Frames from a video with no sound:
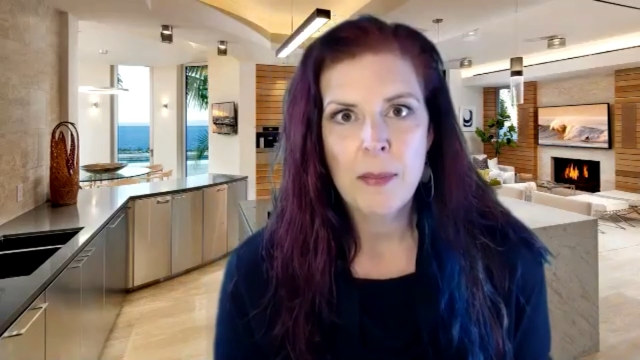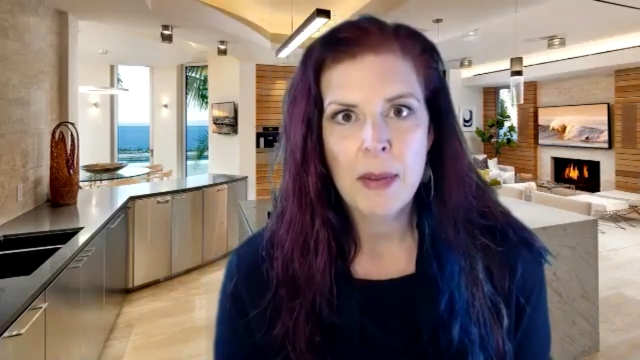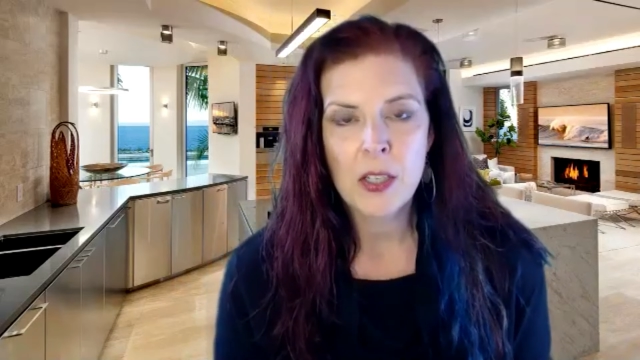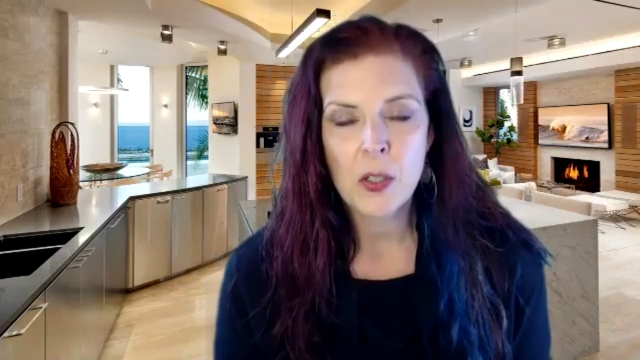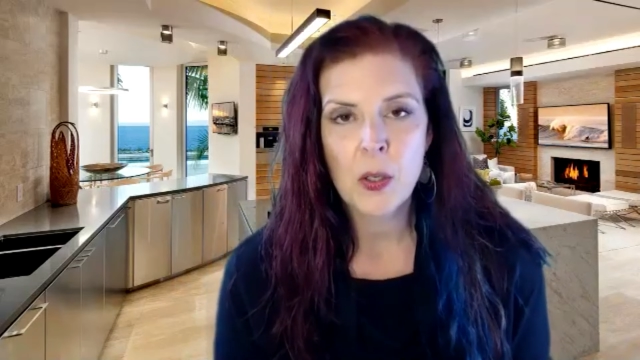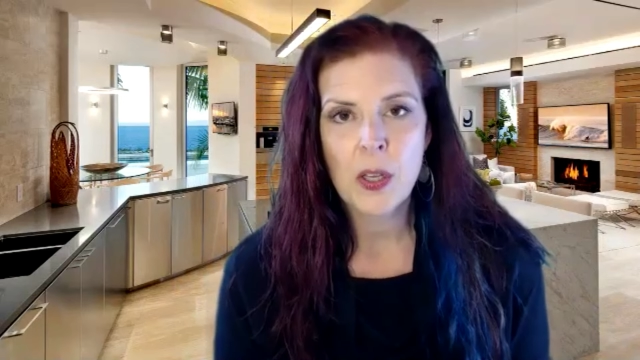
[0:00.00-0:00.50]

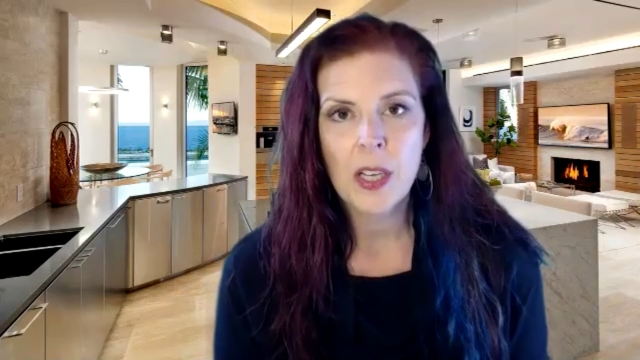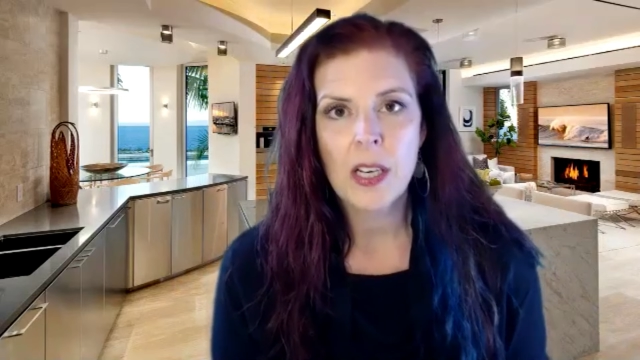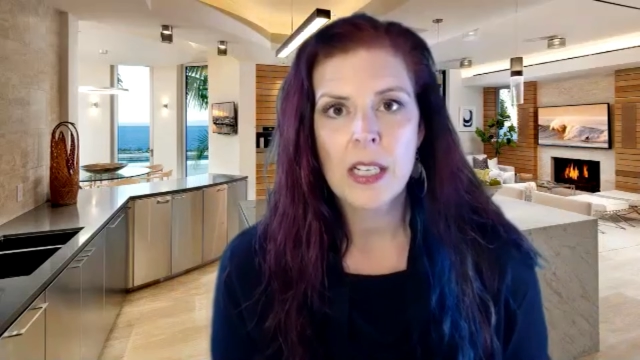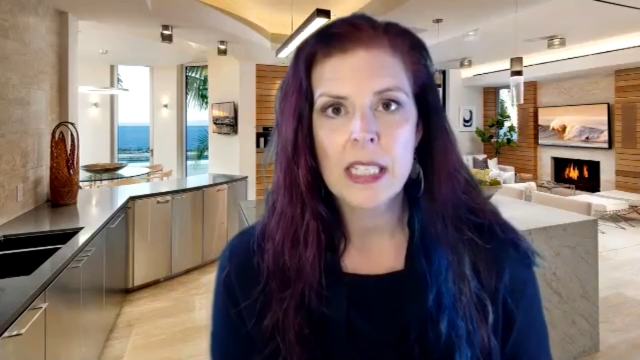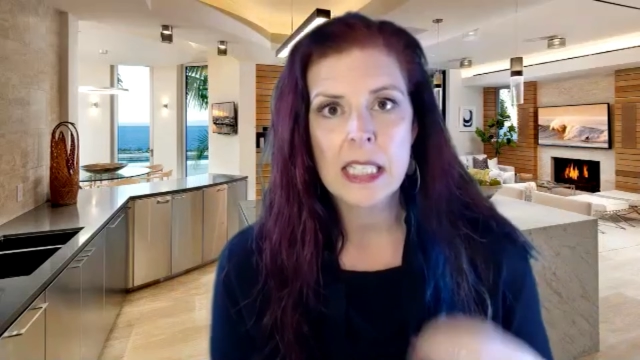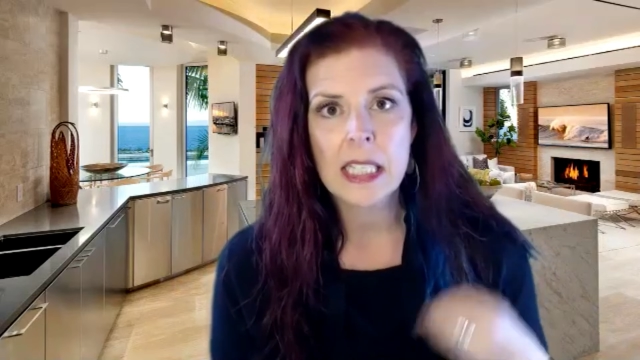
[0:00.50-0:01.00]
Make sure that
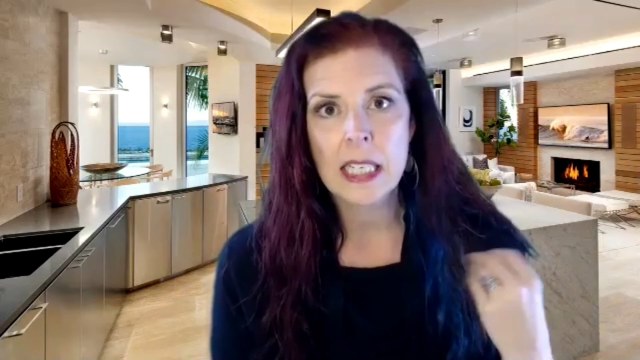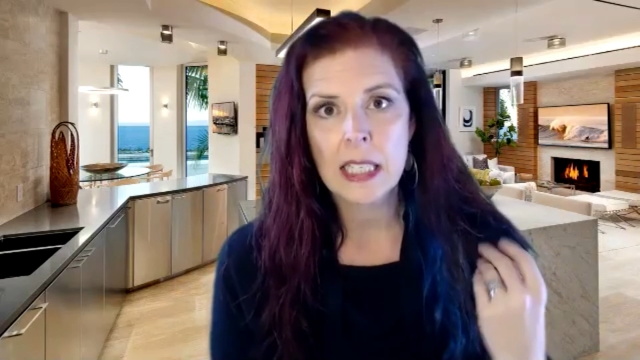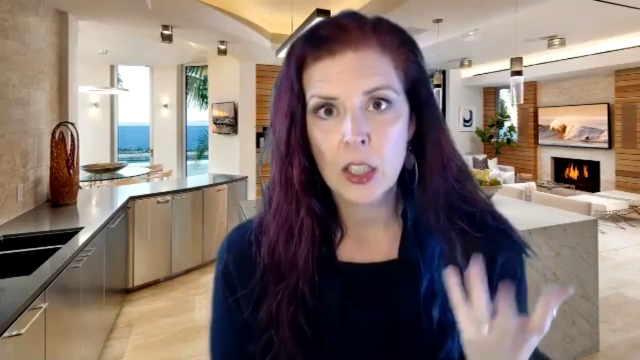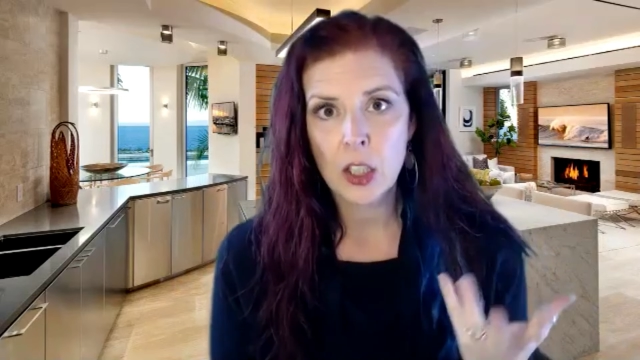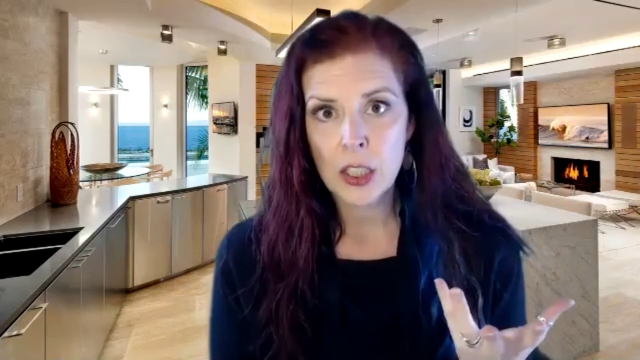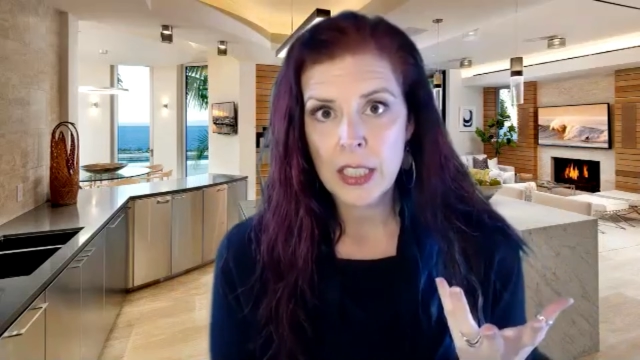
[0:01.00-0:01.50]
it's
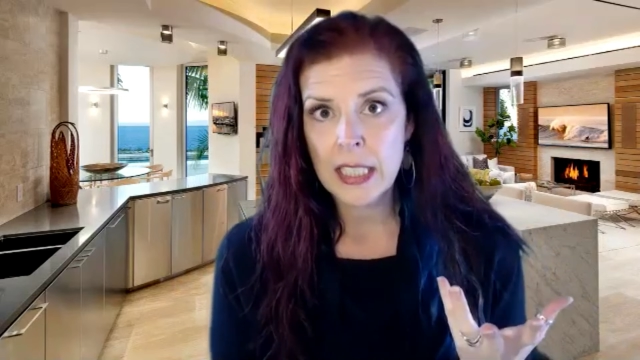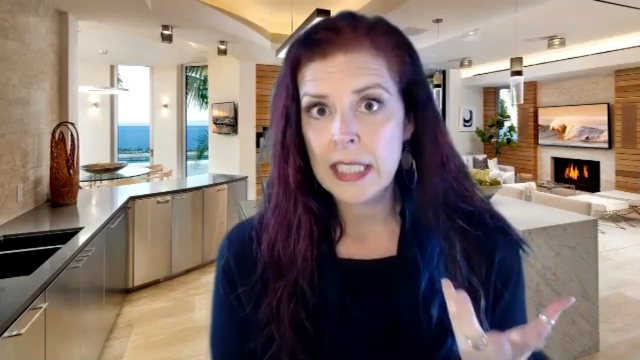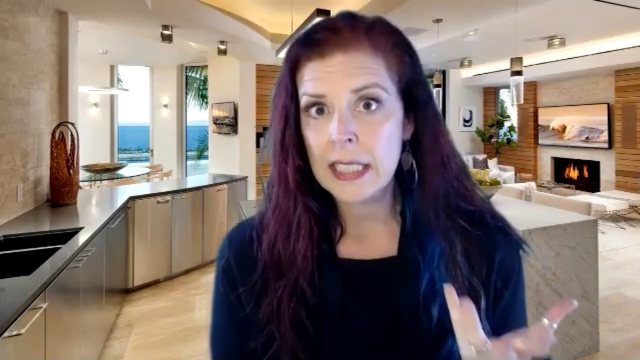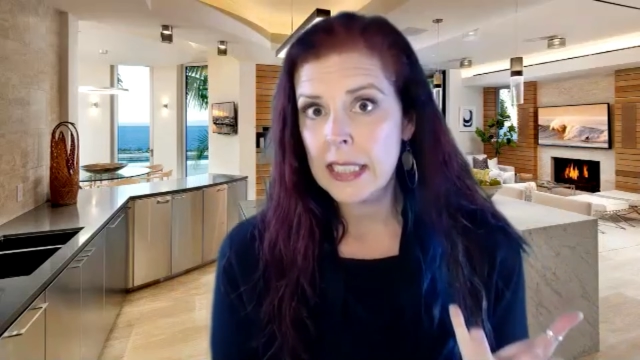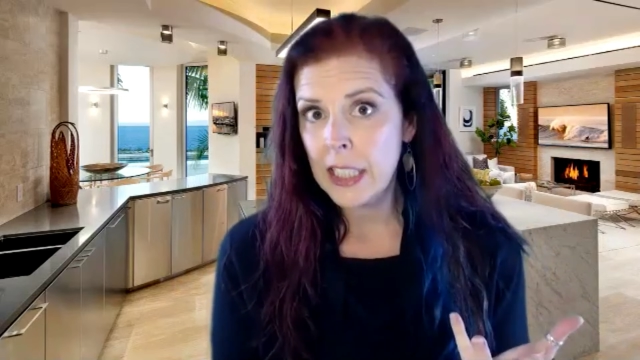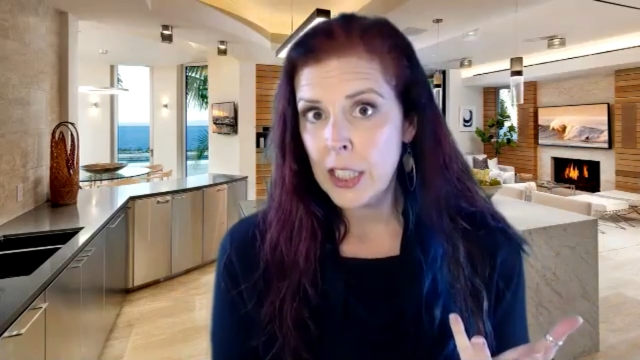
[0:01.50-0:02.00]
good,
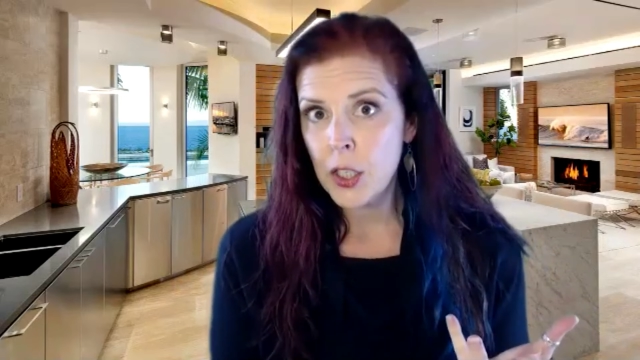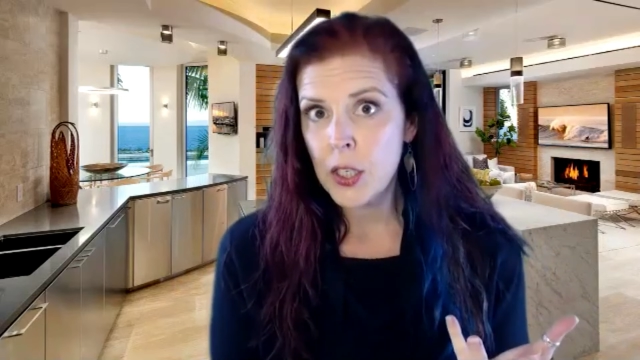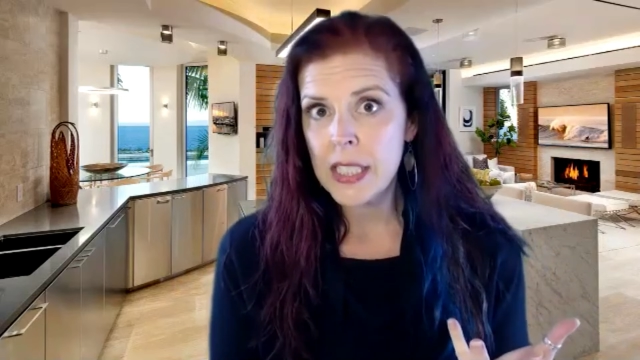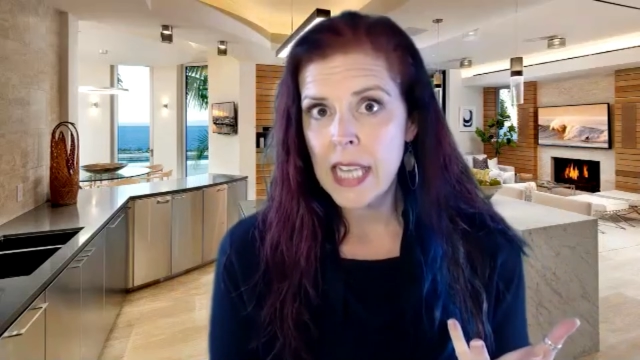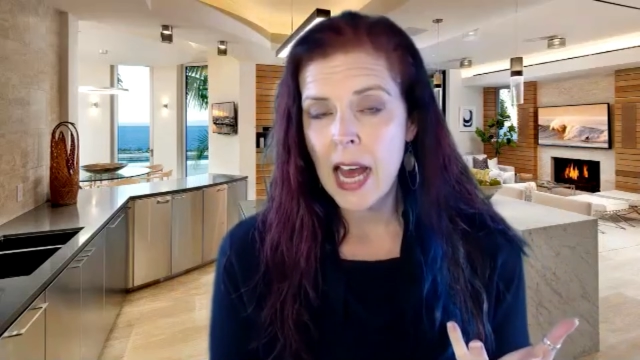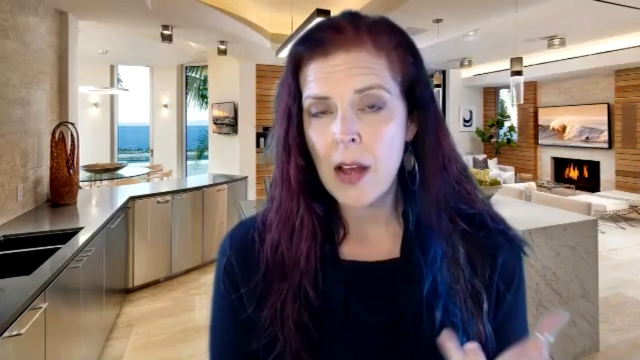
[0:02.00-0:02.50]
clear
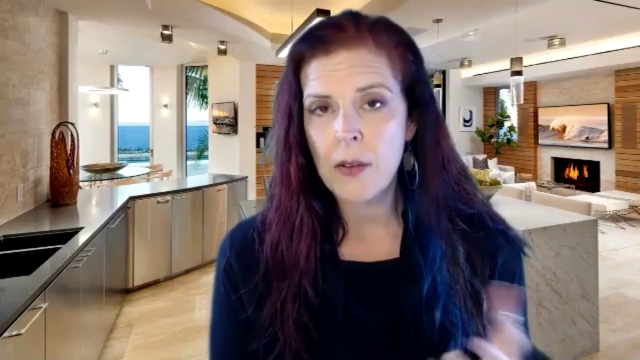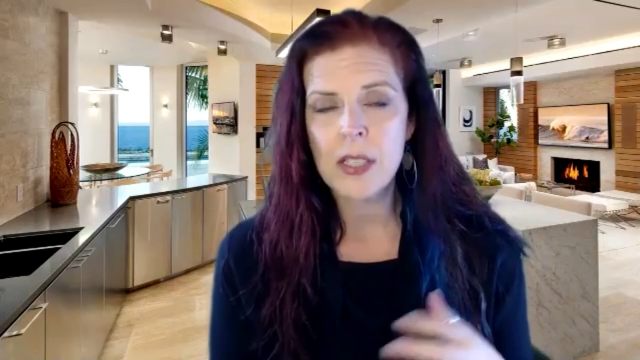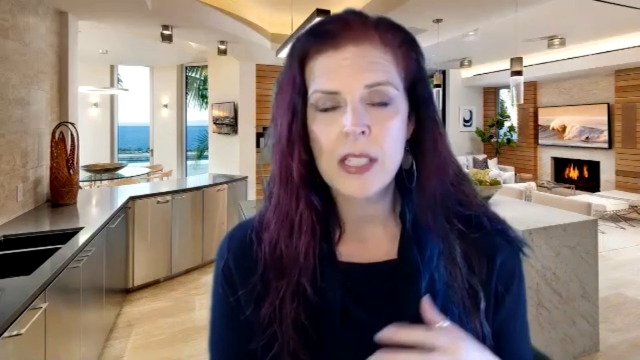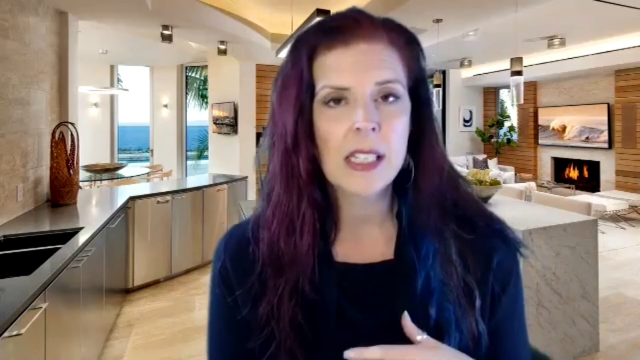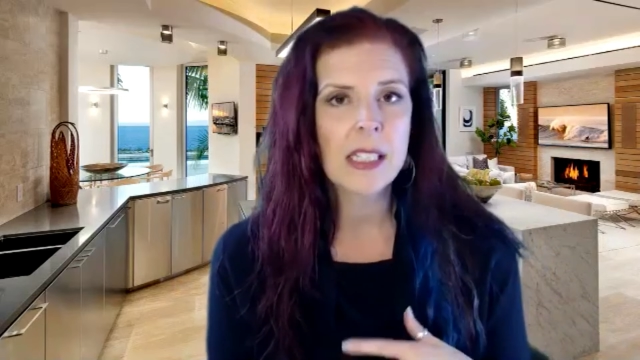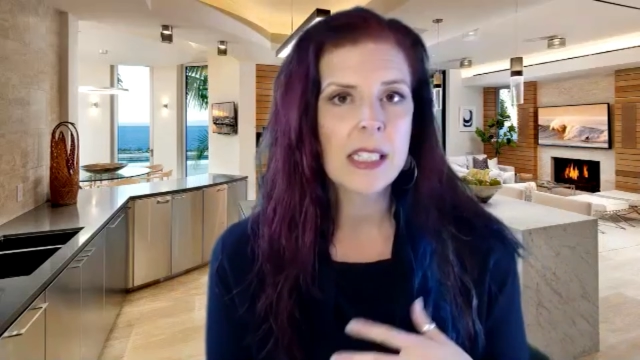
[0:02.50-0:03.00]
sound. It
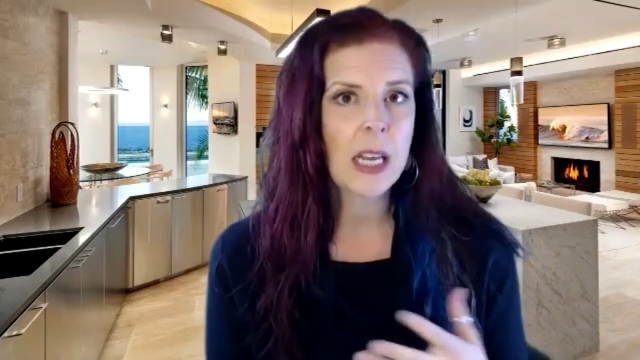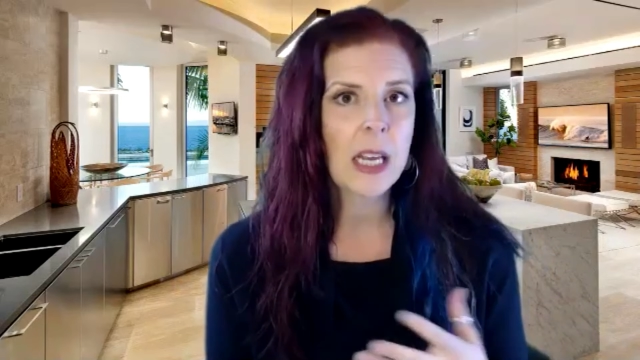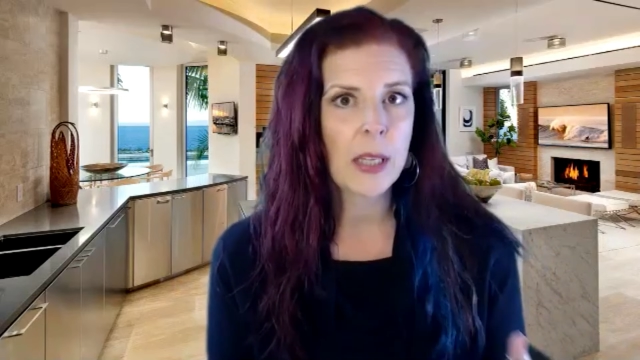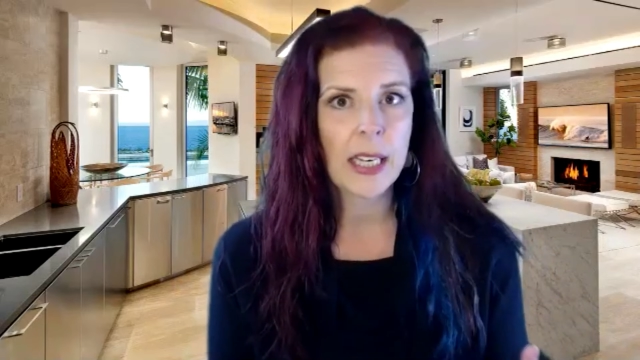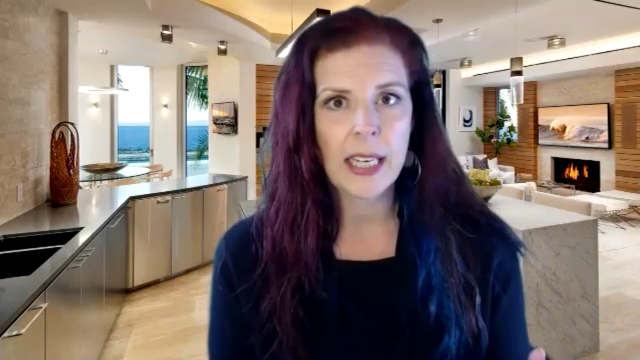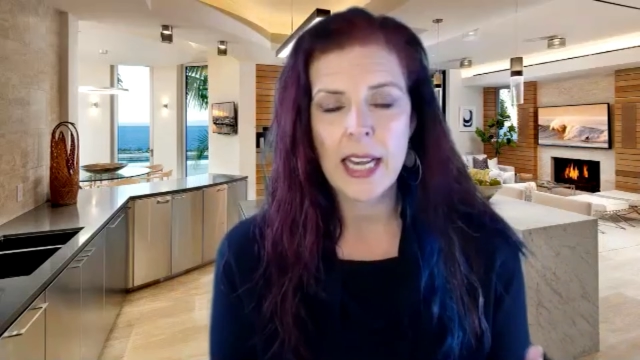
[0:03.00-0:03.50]
doesn't sound
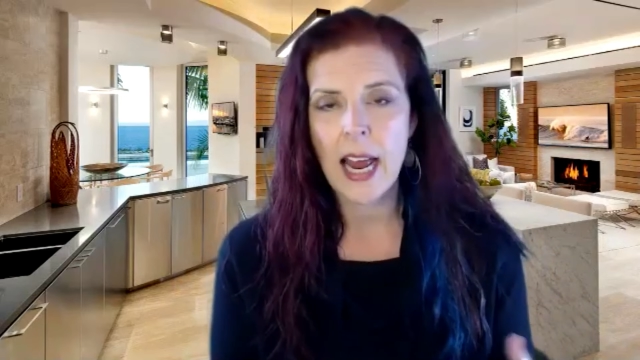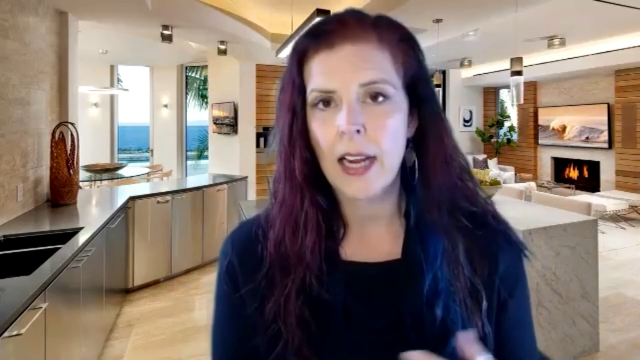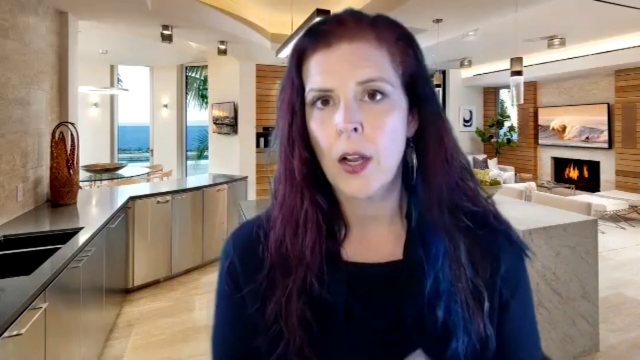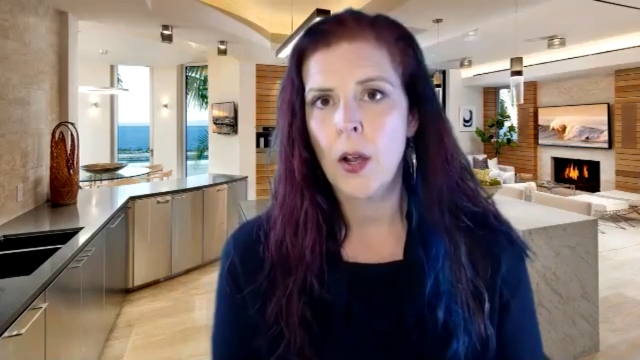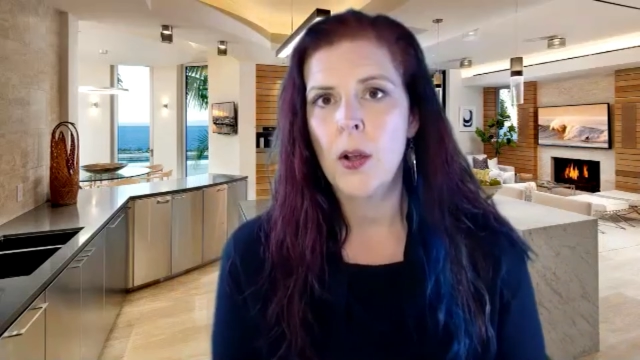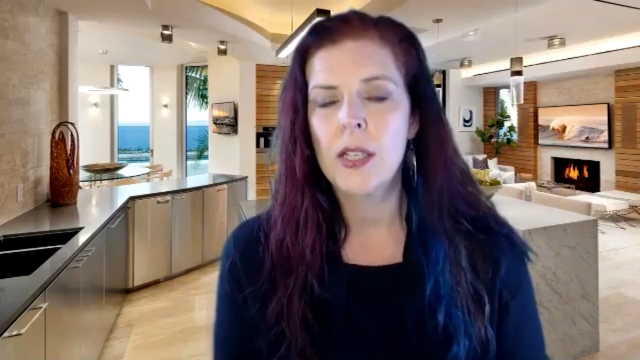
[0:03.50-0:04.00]
like an echo.